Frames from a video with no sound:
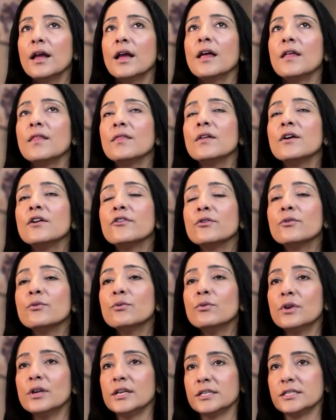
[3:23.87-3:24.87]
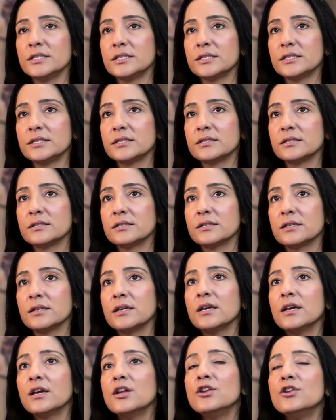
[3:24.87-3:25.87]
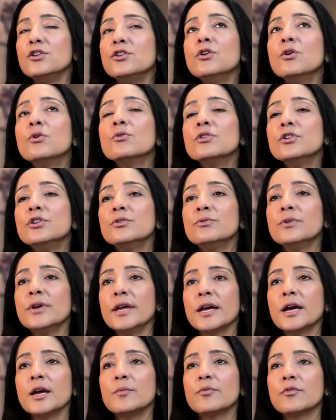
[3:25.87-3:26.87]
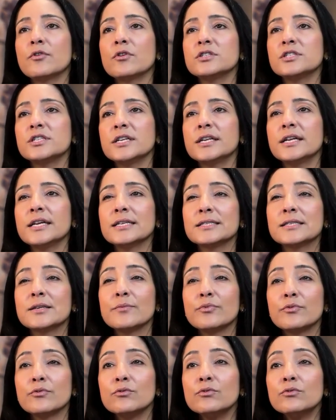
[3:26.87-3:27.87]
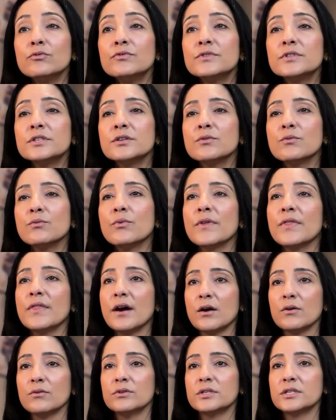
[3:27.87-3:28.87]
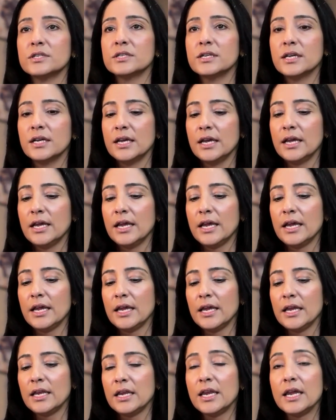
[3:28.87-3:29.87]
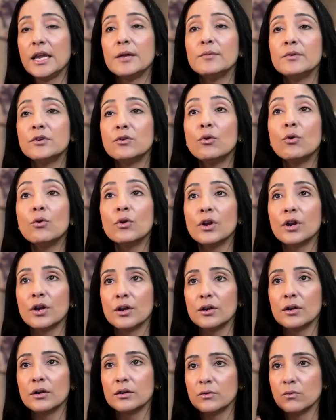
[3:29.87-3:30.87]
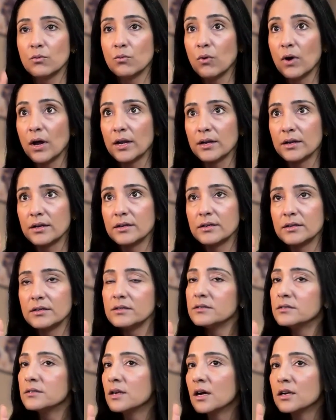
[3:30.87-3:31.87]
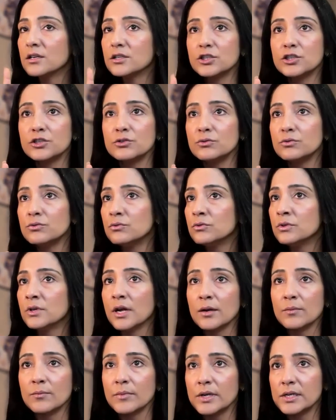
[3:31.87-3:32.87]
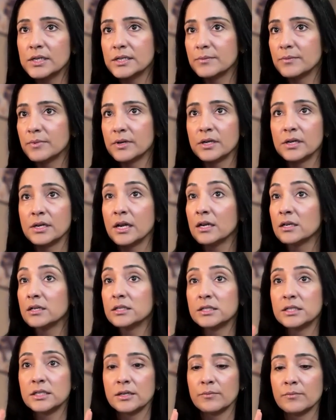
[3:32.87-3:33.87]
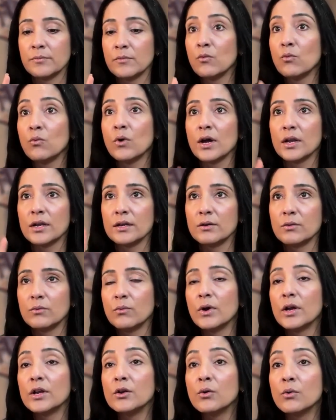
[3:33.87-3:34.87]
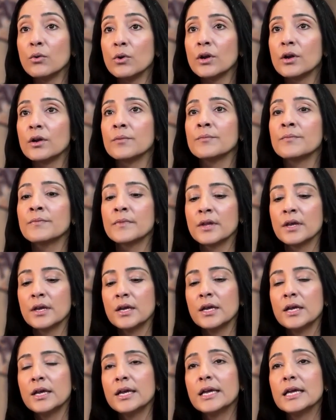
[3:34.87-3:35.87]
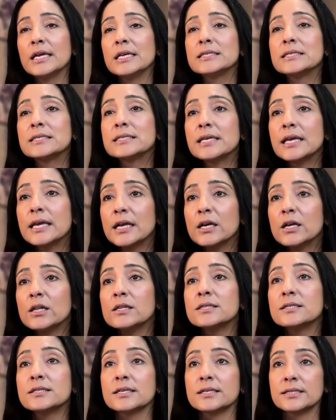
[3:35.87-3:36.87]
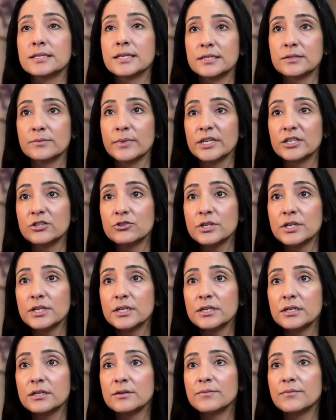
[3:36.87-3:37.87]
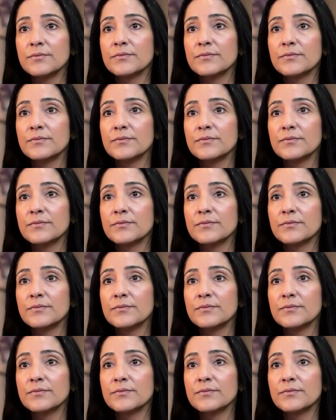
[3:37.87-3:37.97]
And the rule is no new AI project gets approved without a named owner, one, not 2, not multiple, not a team, one owner, a single success metric,